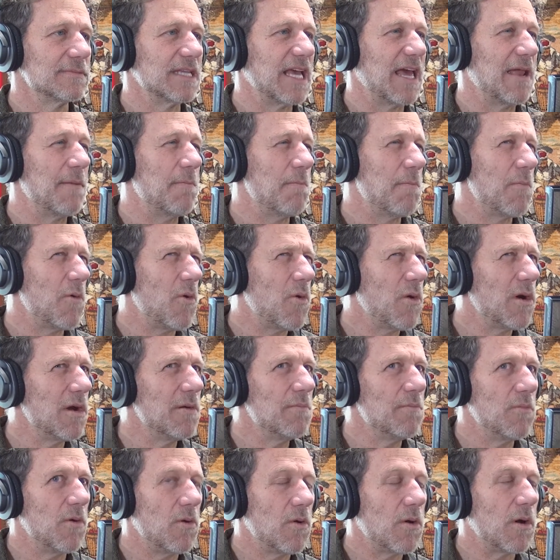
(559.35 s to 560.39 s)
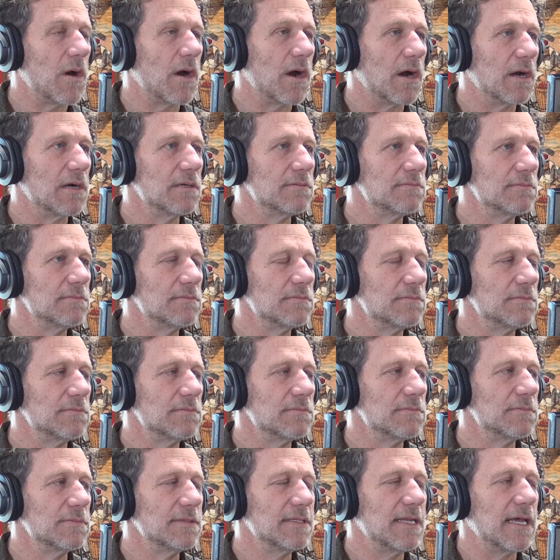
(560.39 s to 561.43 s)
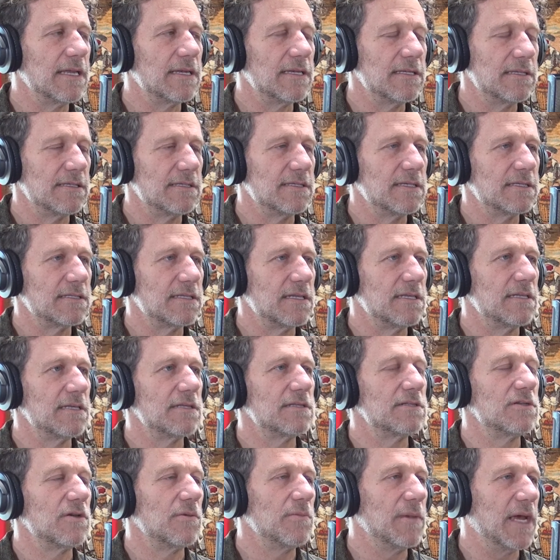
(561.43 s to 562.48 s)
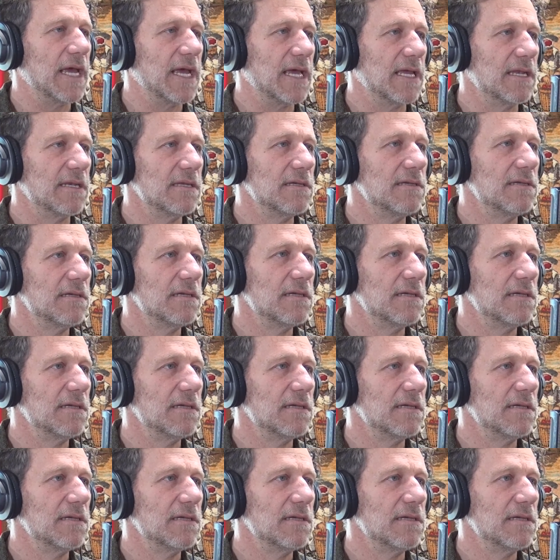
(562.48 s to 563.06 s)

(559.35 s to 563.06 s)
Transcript: And more, just in this domain.